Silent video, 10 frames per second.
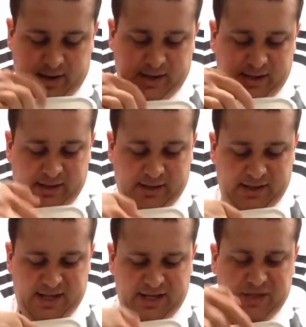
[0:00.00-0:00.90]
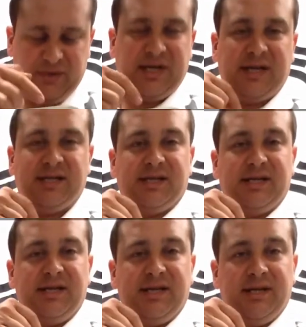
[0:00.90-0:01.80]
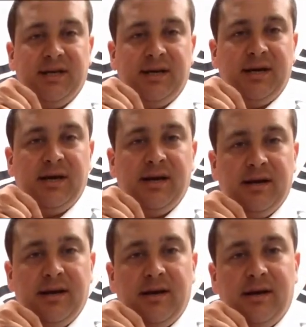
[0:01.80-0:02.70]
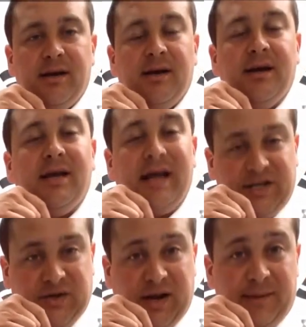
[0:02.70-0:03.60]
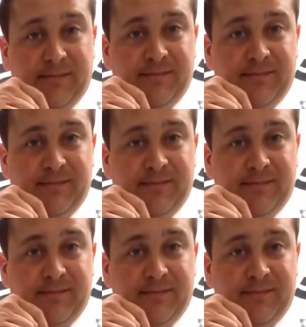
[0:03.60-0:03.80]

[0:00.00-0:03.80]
in these two sentences, yesterday.